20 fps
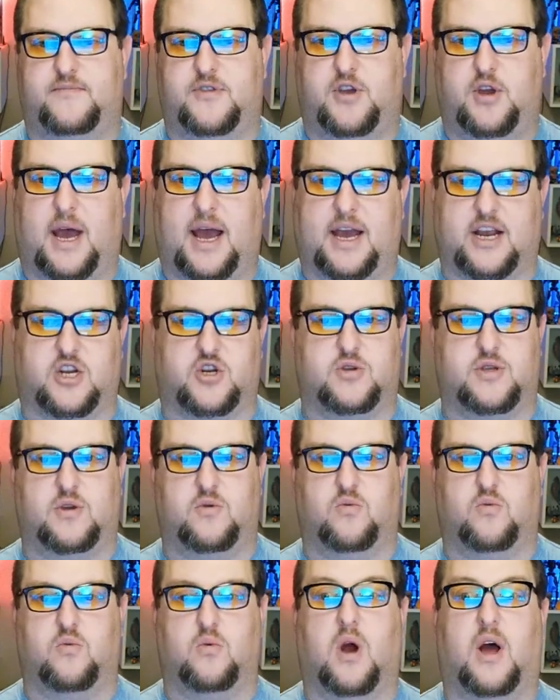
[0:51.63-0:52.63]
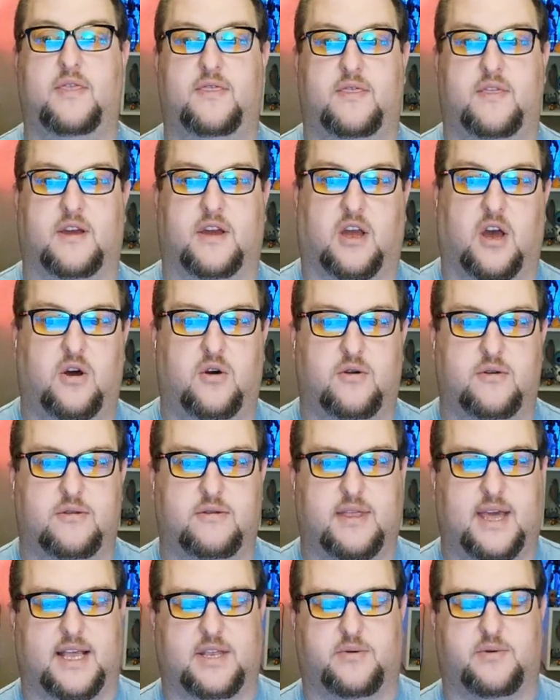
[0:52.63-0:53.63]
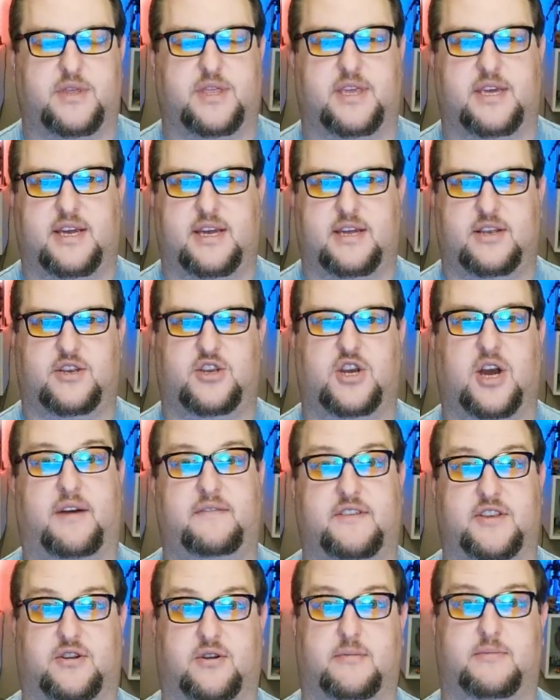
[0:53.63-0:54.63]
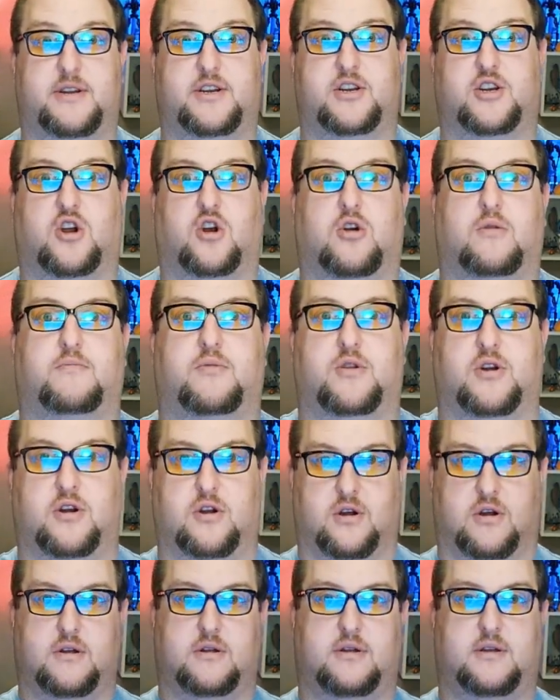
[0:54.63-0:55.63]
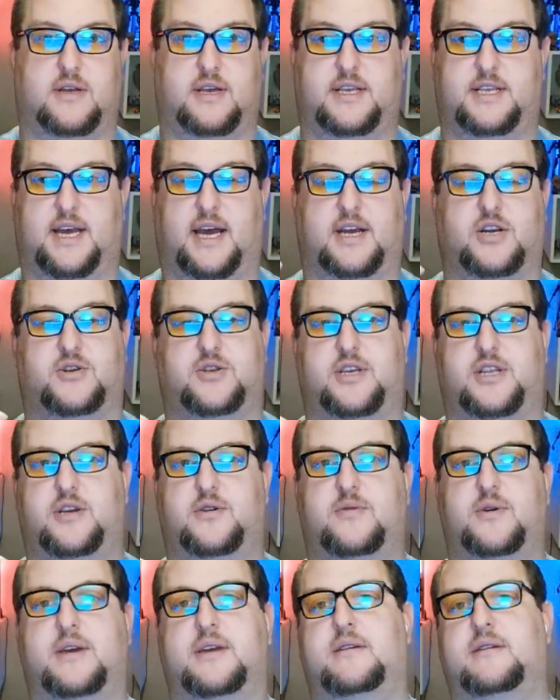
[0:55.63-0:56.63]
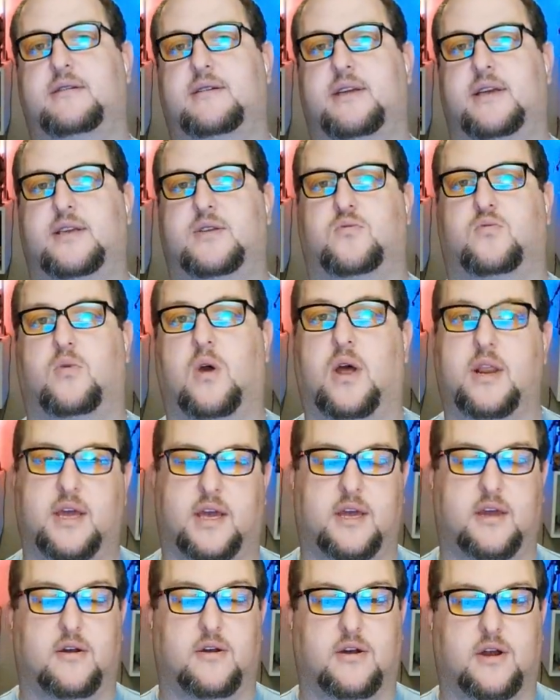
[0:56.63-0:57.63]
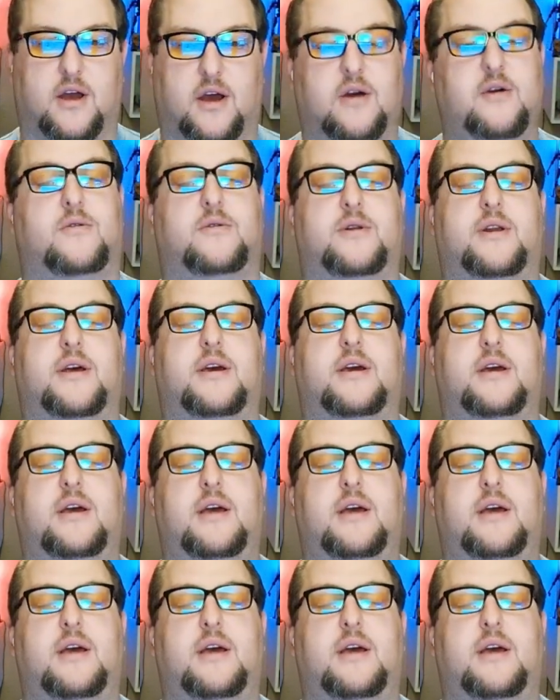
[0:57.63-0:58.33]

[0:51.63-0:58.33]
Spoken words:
to actually run the code. That's what the JavaScript interpreter is actually doing, is running your code.